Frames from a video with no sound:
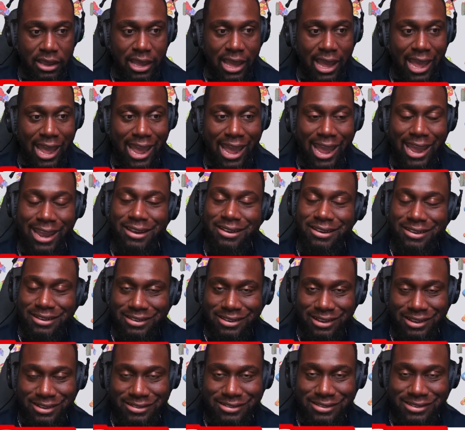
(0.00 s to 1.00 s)
and
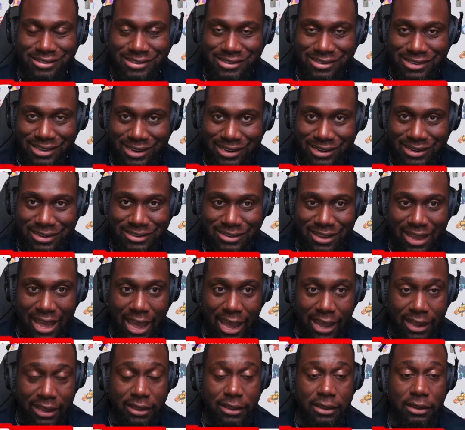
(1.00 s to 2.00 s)
does 10
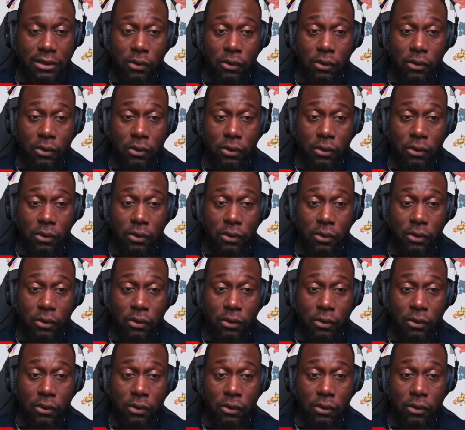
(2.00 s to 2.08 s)
attack.